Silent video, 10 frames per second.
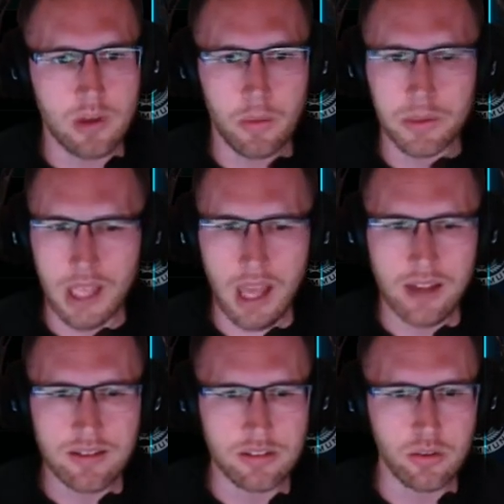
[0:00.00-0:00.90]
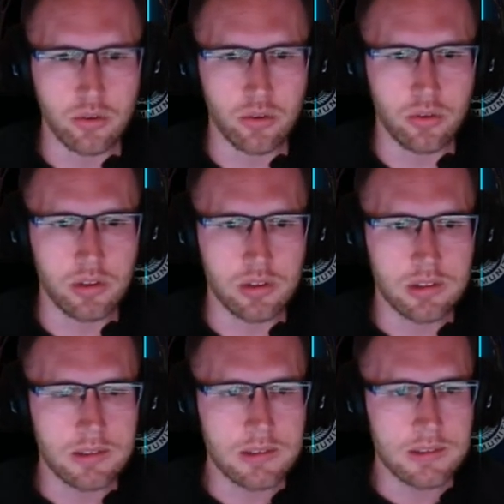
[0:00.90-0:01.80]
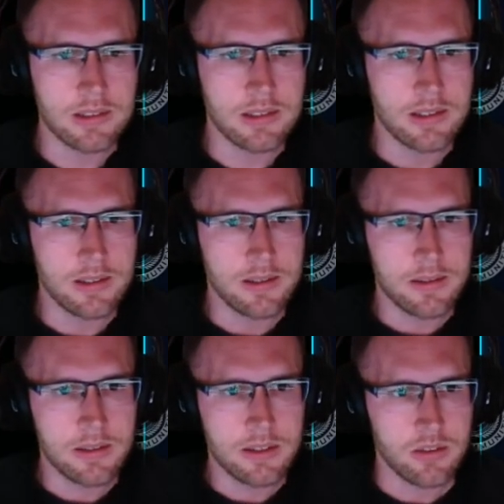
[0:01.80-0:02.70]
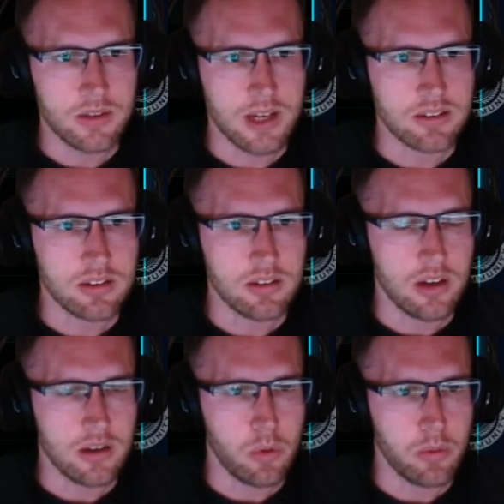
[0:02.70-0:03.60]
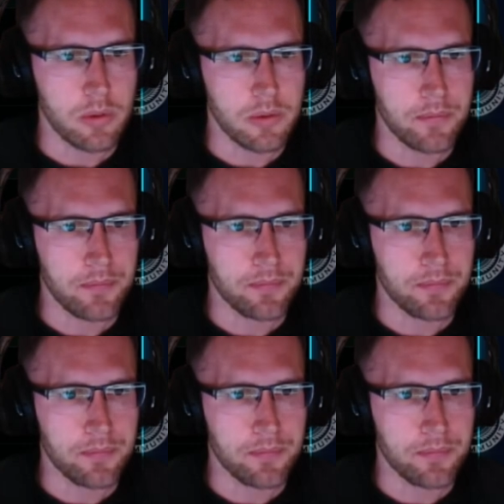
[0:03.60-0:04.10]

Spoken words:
I would guess they do. So I'll get into that in a moment.